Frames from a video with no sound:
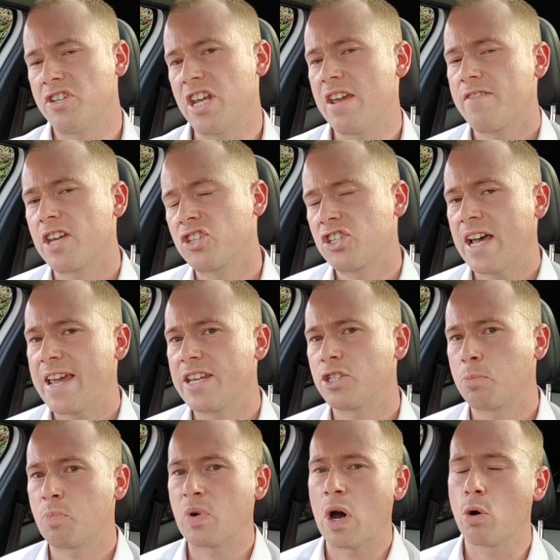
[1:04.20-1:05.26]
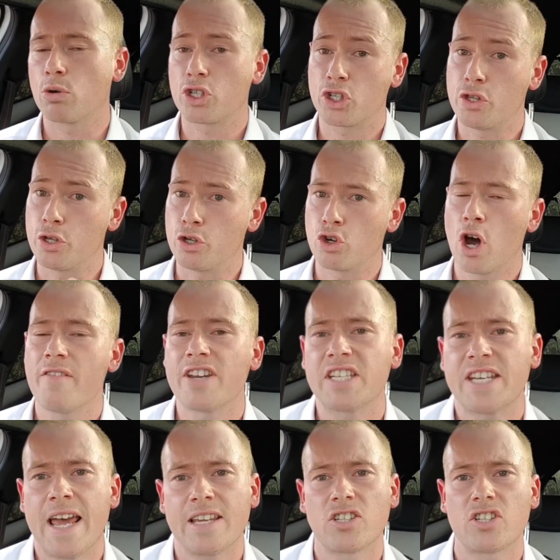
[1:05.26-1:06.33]
DVSA's approach to the driving
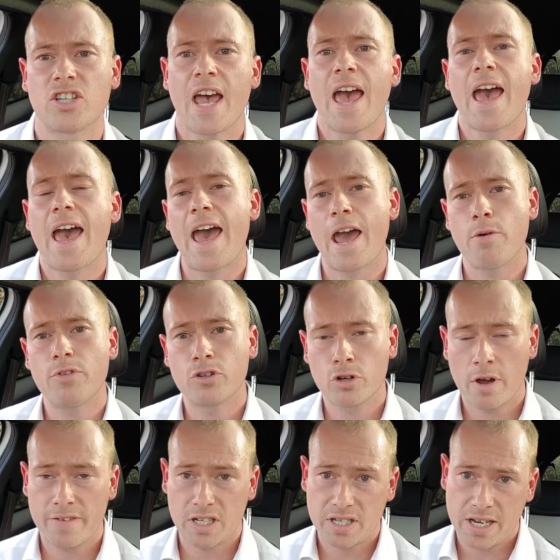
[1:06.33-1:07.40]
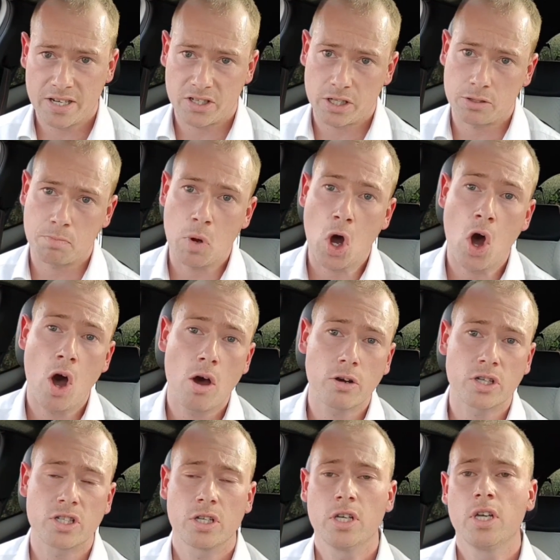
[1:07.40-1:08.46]
tests, how the driving test is
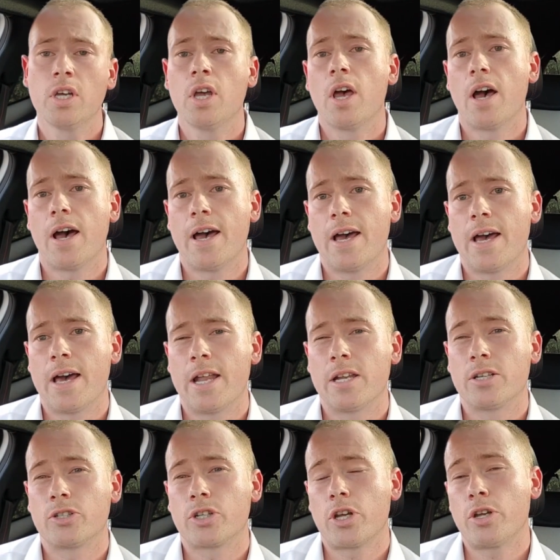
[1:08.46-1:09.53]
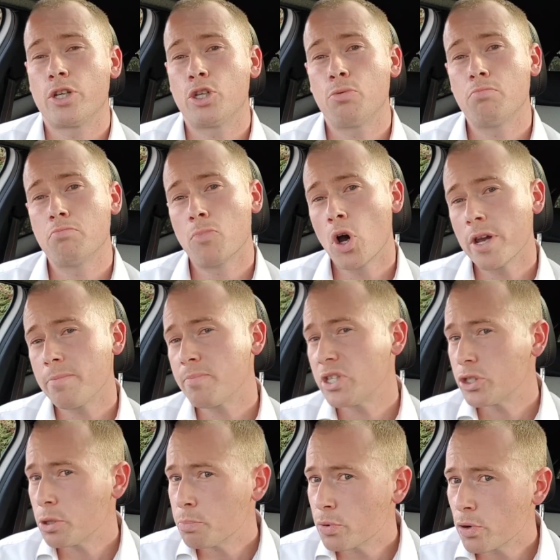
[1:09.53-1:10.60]
marked, and you might be
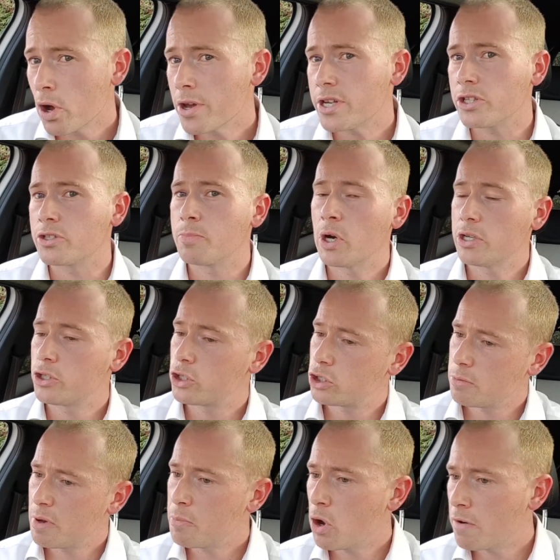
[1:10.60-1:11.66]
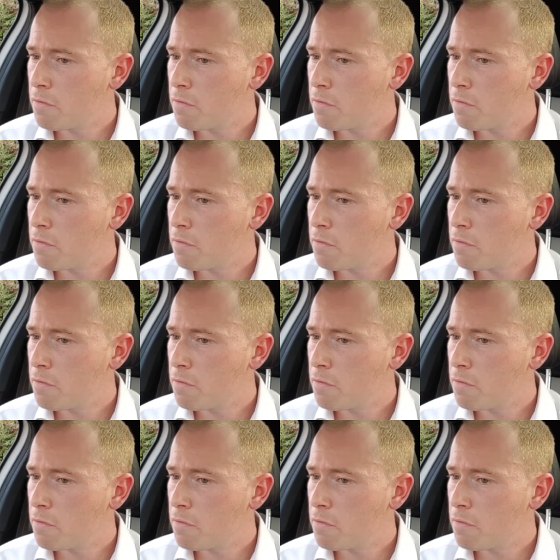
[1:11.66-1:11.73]
surprised by some of my